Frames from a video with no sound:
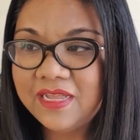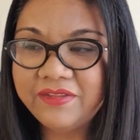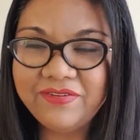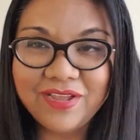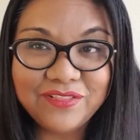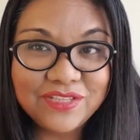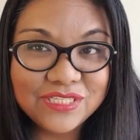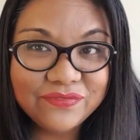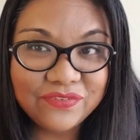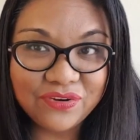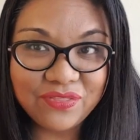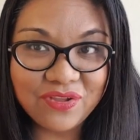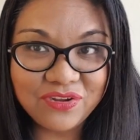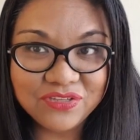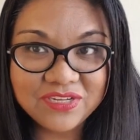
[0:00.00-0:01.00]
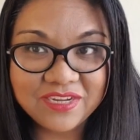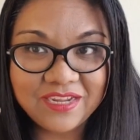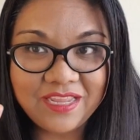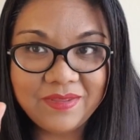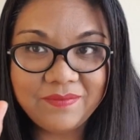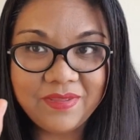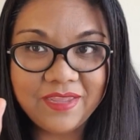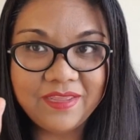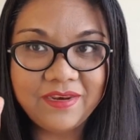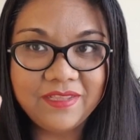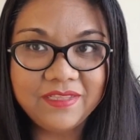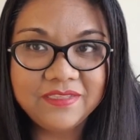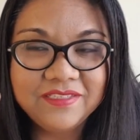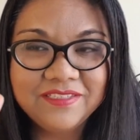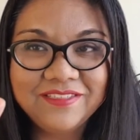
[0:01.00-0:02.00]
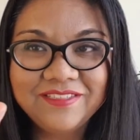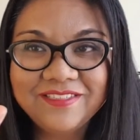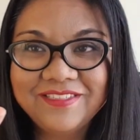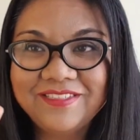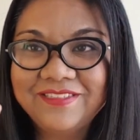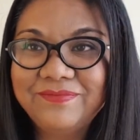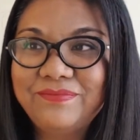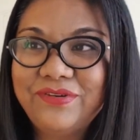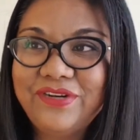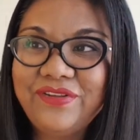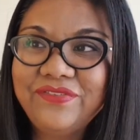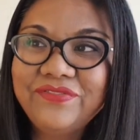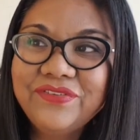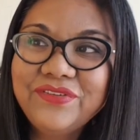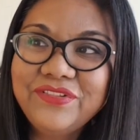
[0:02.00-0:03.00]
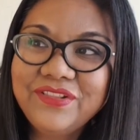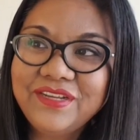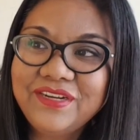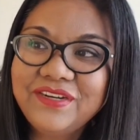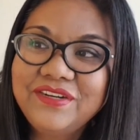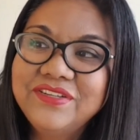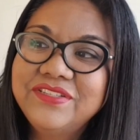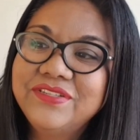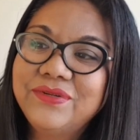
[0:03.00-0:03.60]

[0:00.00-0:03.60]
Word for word: I've had this for a long time and it's pretty full there,